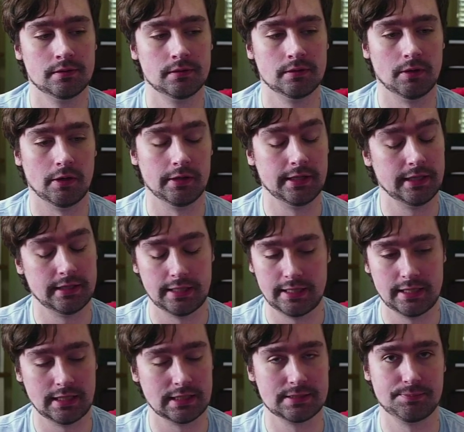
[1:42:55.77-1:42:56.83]
oh, they
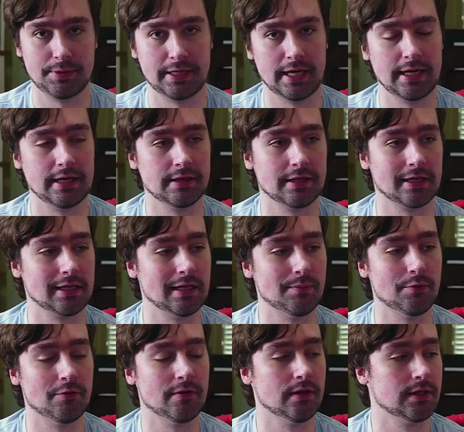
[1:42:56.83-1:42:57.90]
didn't explain anything in that
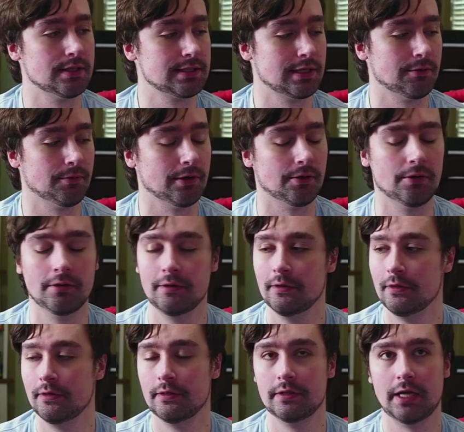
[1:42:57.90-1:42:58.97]
movie. Let's get real.
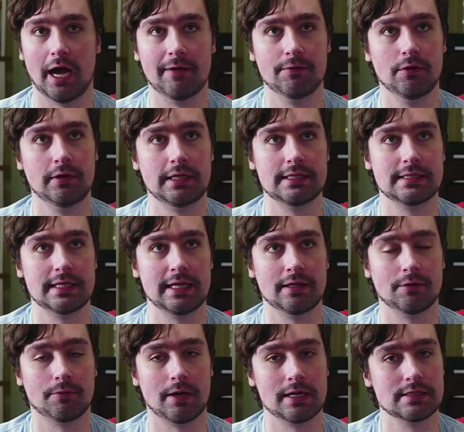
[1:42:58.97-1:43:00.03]
I've only seen The
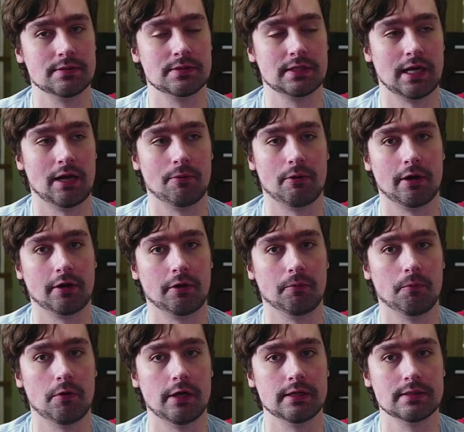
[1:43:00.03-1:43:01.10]
Rise of Skywalker
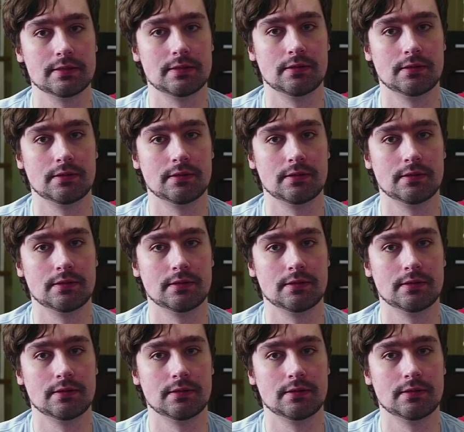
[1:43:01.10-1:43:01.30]
once,